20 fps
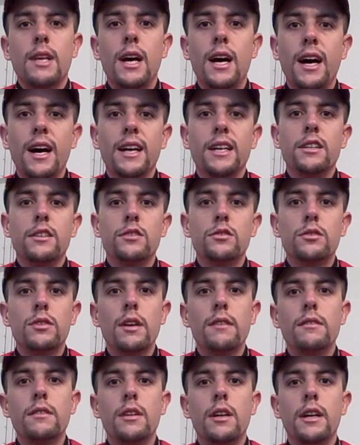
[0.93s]
Hi,
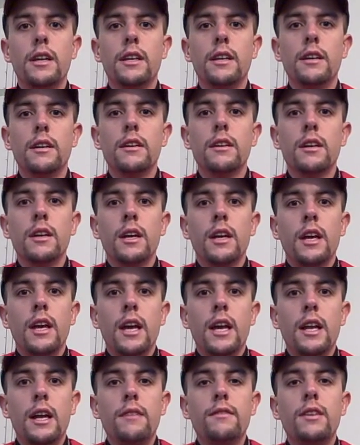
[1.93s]
Trevor Knight here,
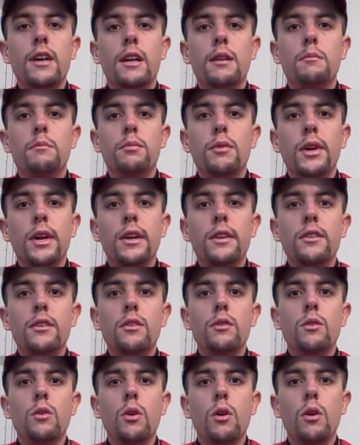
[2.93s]
and I've got a brand
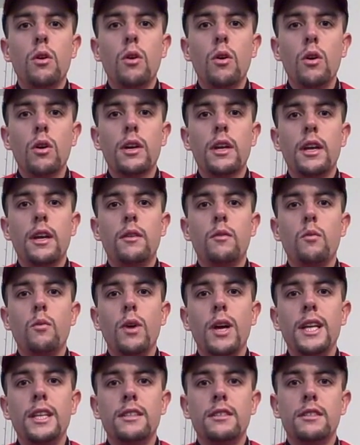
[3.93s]
new hook and
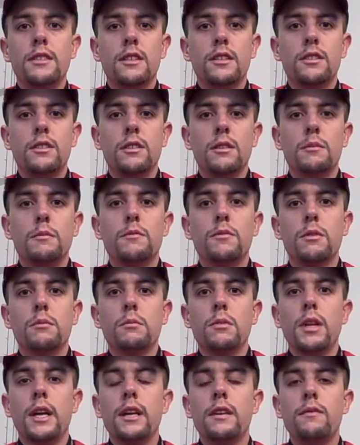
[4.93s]
weight system
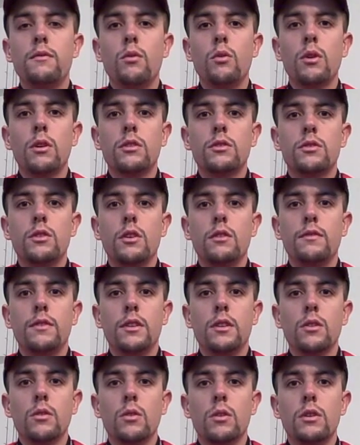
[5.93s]
from Lake Fork
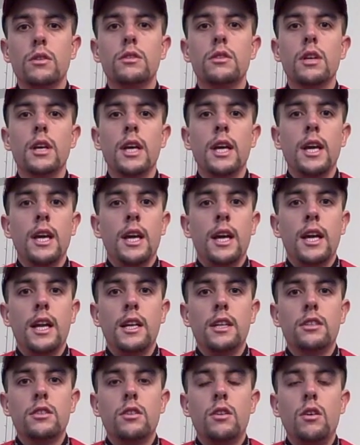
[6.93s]
Trophy Lures,
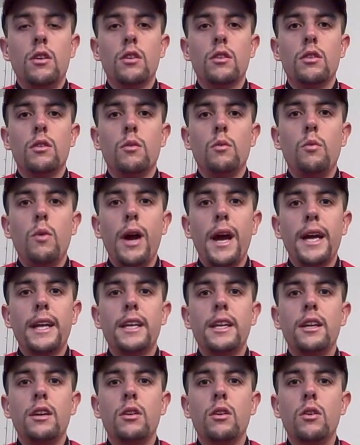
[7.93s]
and it's called the
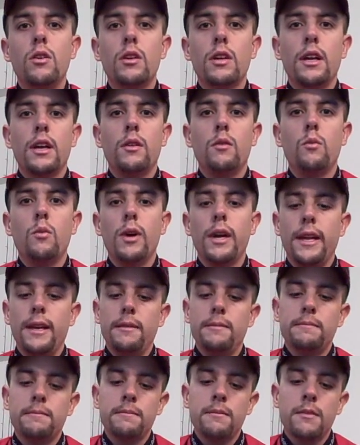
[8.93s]
Wacky Hook and Weight.